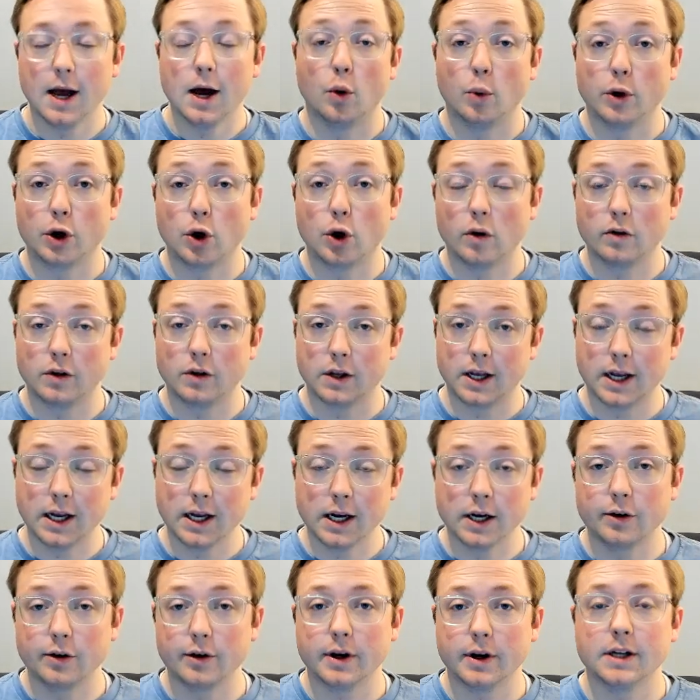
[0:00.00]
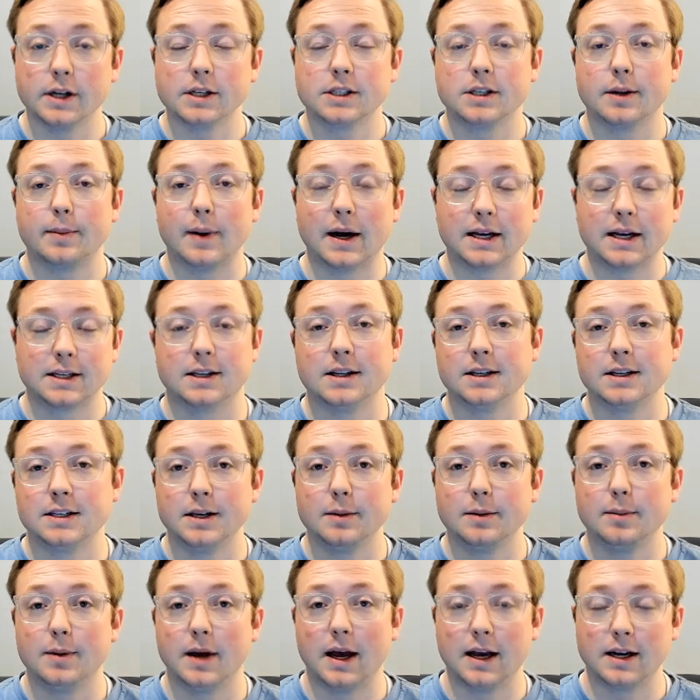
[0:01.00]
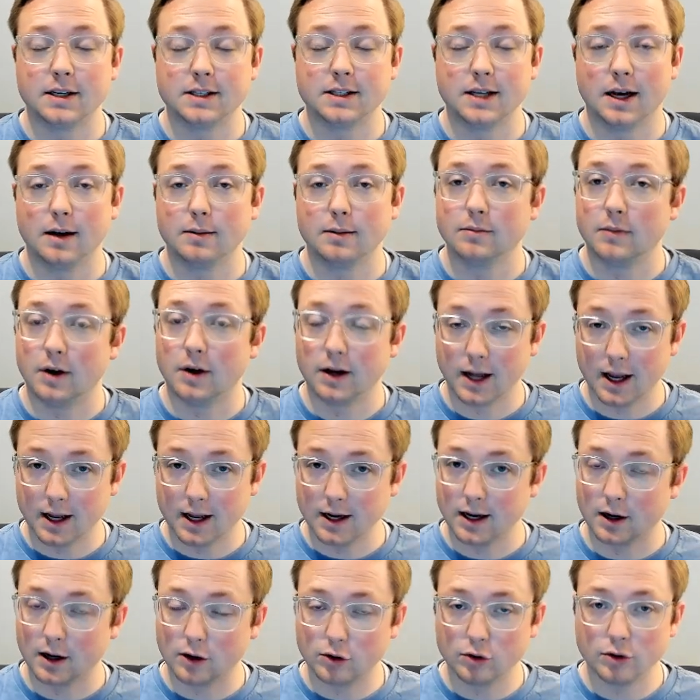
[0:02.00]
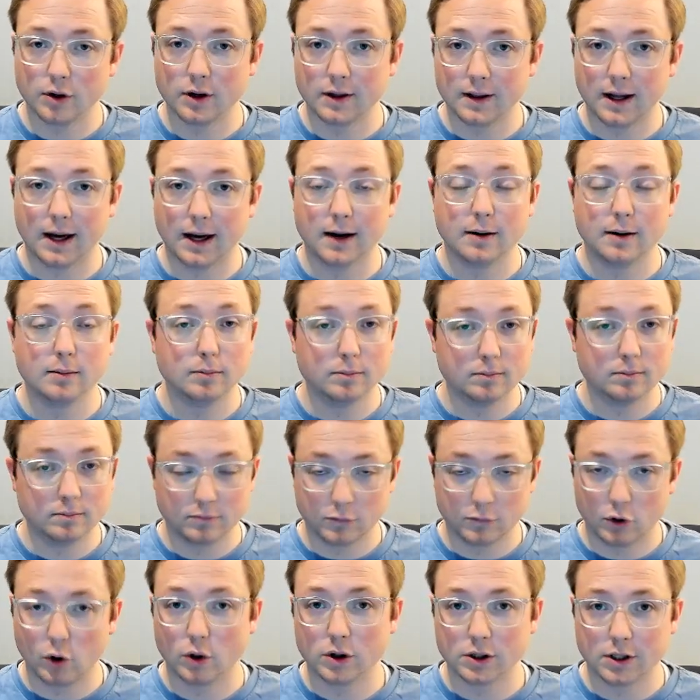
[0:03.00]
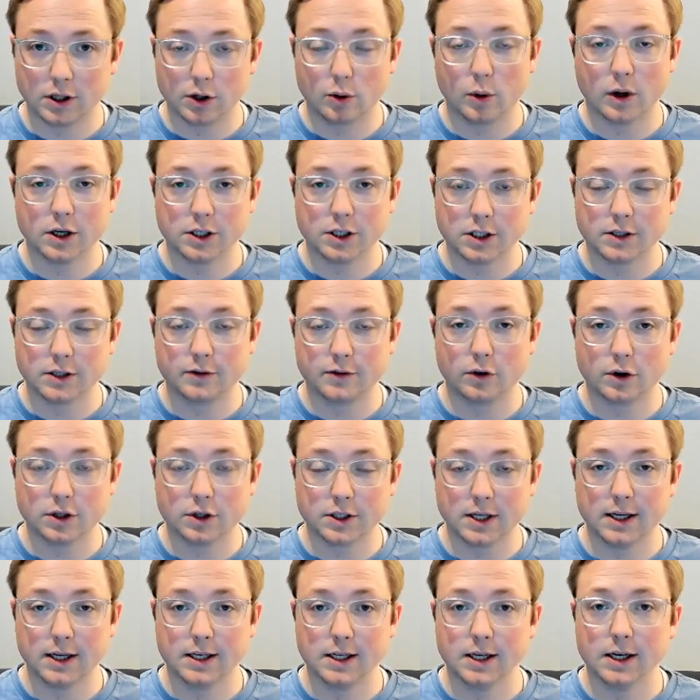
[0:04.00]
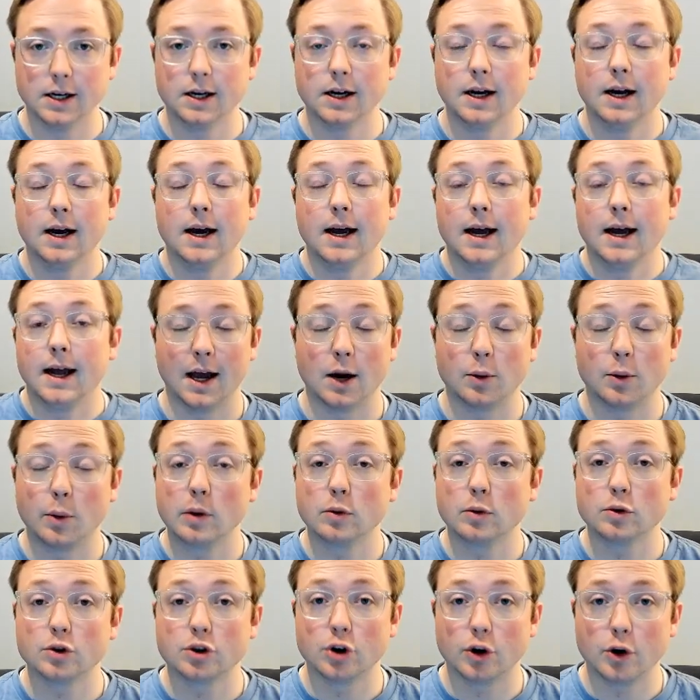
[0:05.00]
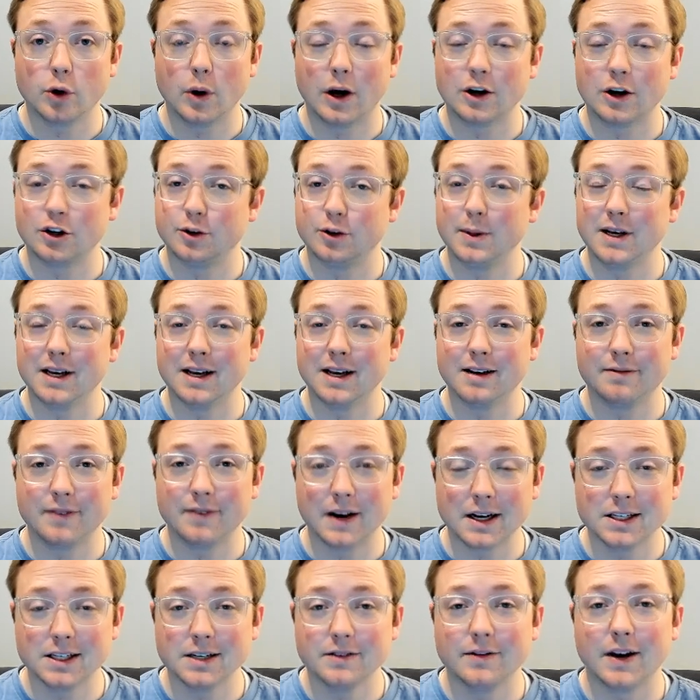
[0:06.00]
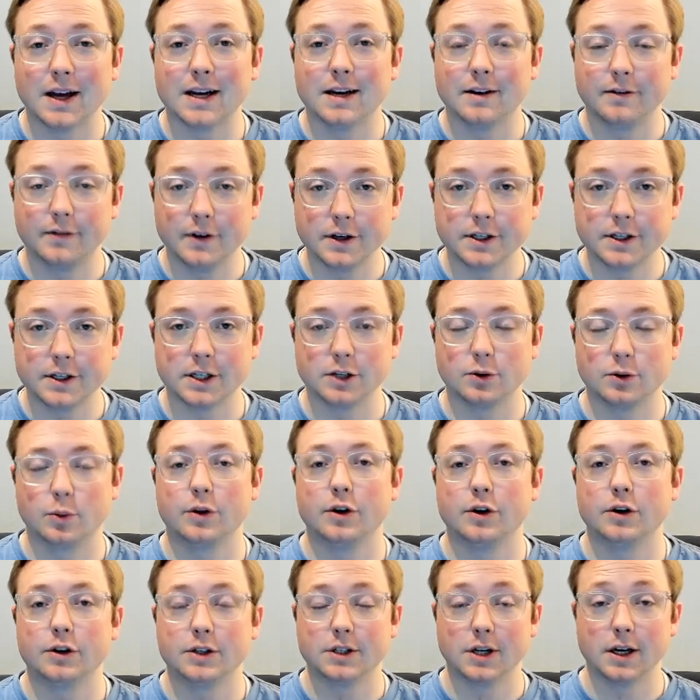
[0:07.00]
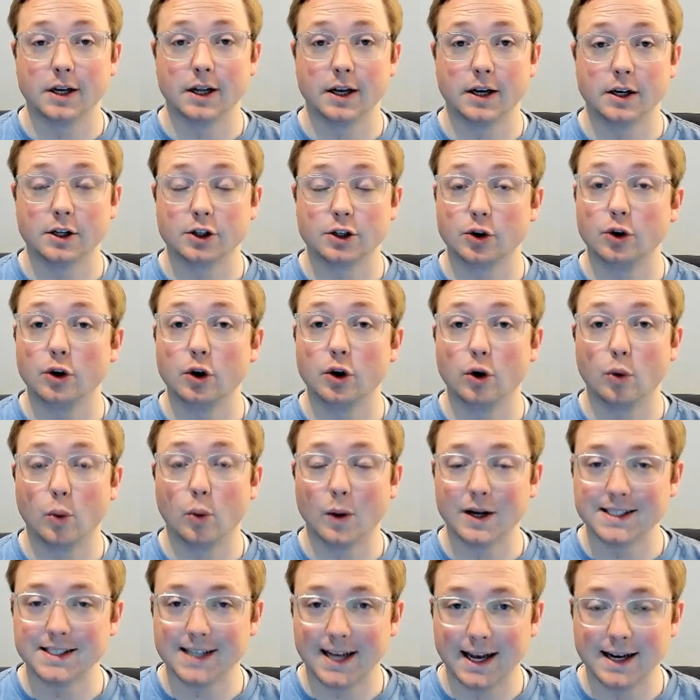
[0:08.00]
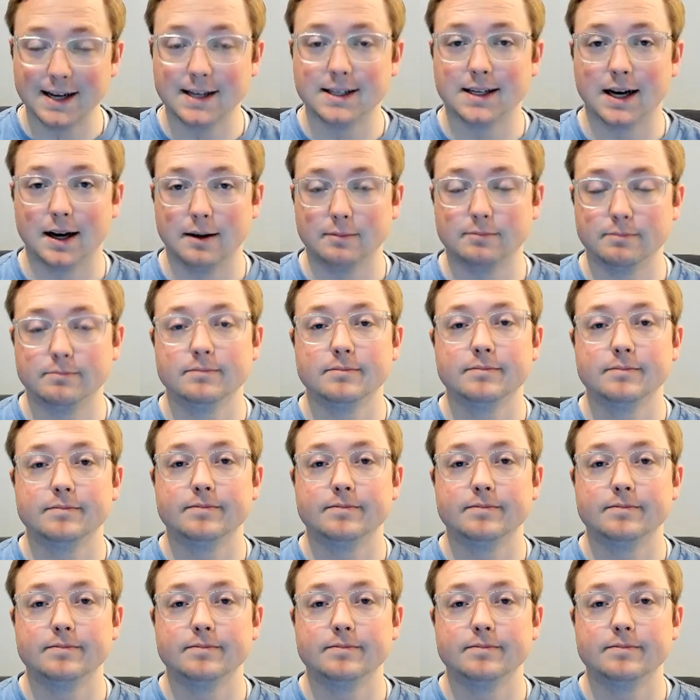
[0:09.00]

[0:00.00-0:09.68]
We go over the key ingredients to passing the CPA exam, again, including that going to the questions first idea, and we will show you how to be effective and efficient with your studying so you don't waste any time.